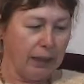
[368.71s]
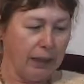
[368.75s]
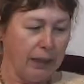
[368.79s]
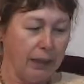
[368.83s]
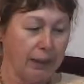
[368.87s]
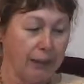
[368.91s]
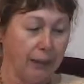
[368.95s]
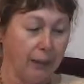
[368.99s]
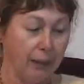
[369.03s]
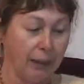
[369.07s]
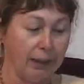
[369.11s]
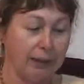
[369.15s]

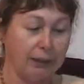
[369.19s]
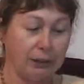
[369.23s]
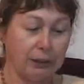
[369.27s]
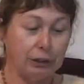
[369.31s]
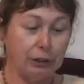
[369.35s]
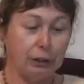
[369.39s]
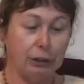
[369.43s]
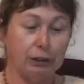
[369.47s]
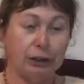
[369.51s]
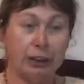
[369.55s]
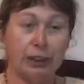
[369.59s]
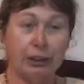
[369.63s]
And I actually
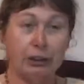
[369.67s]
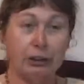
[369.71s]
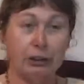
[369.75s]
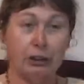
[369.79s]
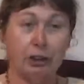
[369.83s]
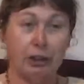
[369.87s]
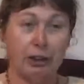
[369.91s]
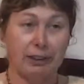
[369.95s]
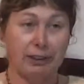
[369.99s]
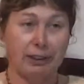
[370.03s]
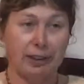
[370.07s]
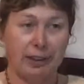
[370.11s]
use it
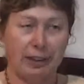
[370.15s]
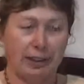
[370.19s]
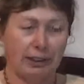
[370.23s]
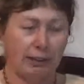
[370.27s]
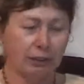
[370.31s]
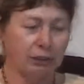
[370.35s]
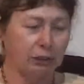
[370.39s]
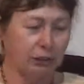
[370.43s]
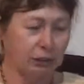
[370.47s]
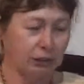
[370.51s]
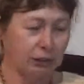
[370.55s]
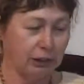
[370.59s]
inside the
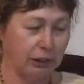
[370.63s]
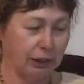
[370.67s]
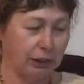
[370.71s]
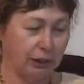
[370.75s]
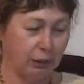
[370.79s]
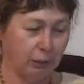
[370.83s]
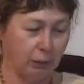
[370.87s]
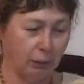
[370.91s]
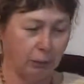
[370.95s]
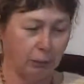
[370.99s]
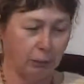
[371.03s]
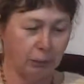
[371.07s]
house, and
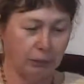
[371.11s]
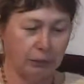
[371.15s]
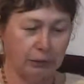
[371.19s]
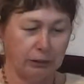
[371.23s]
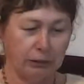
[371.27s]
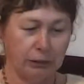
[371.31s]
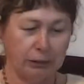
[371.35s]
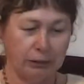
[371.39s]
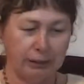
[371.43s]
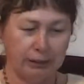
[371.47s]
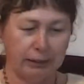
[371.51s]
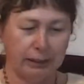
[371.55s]
I'll
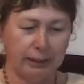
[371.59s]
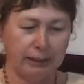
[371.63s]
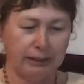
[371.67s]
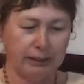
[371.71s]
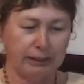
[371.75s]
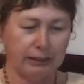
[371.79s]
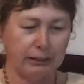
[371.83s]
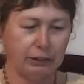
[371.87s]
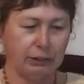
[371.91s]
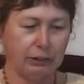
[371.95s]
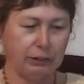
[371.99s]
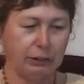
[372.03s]
indicate
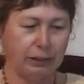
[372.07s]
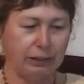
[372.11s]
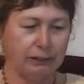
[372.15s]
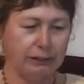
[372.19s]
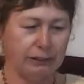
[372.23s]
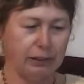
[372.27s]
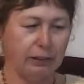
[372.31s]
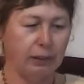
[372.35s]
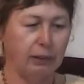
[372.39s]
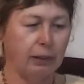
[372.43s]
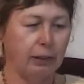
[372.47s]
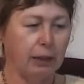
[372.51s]
that to you
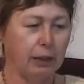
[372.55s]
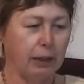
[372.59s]
later.